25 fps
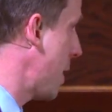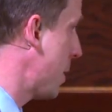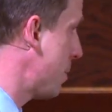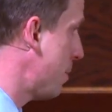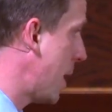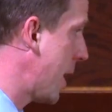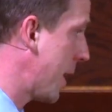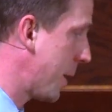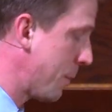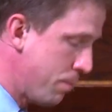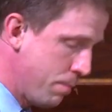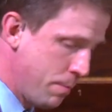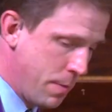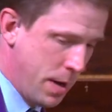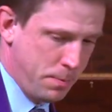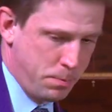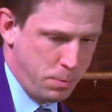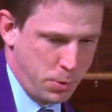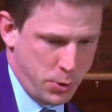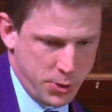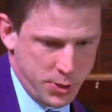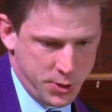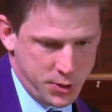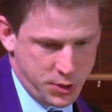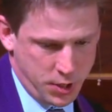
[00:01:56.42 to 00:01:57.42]
among
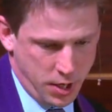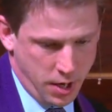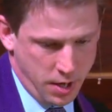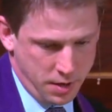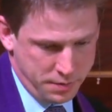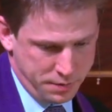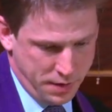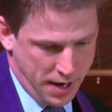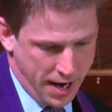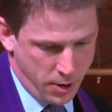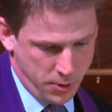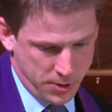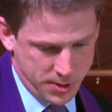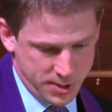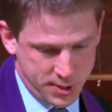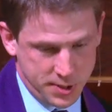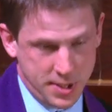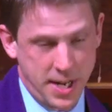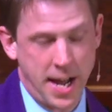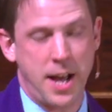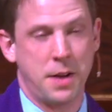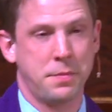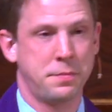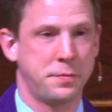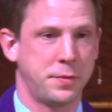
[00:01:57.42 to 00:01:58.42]
members of our
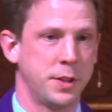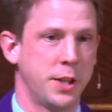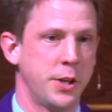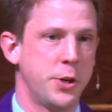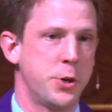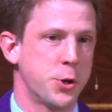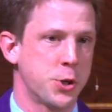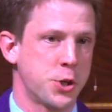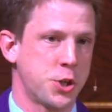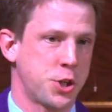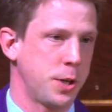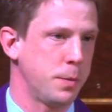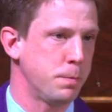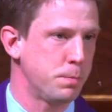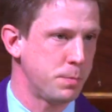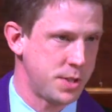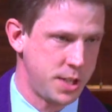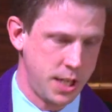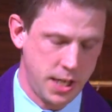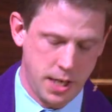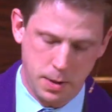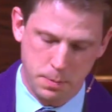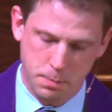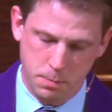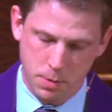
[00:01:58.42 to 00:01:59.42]
staff leadership
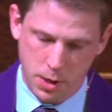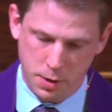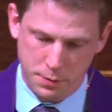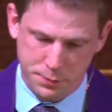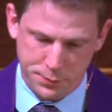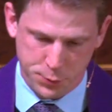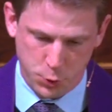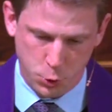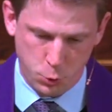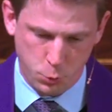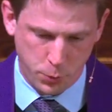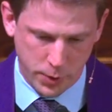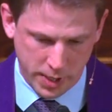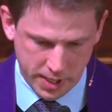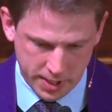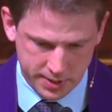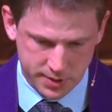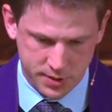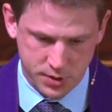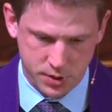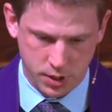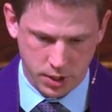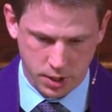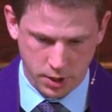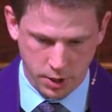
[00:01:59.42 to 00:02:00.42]
team a few
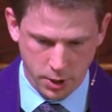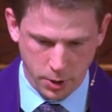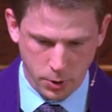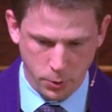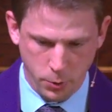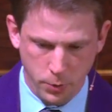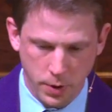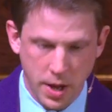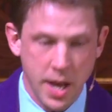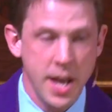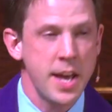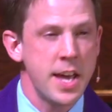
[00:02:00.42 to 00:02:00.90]
weeks ago.